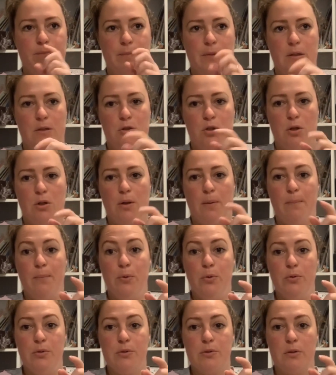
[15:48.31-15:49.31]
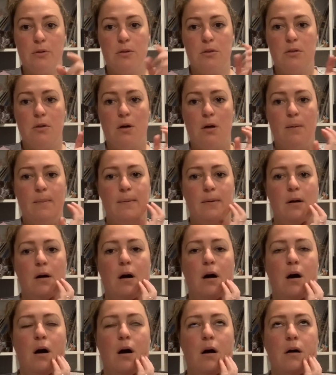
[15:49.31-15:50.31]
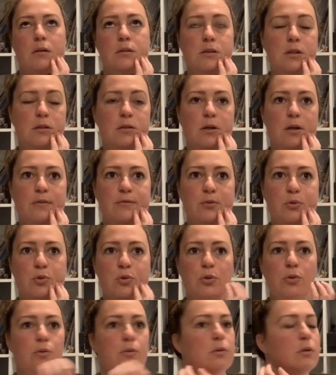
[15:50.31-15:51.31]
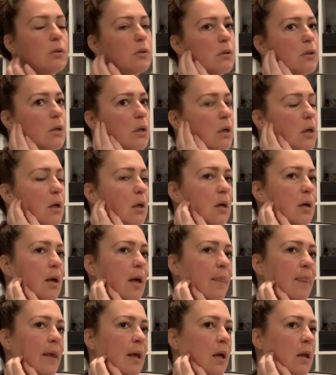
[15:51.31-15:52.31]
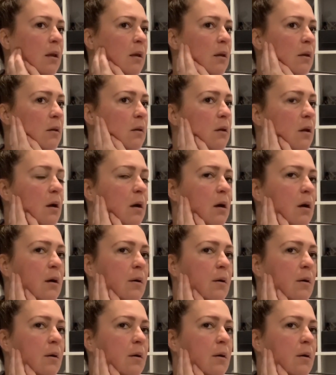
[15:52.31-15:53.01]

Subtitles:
like chocolate mousse on the top. Oh, to die for, so good. And then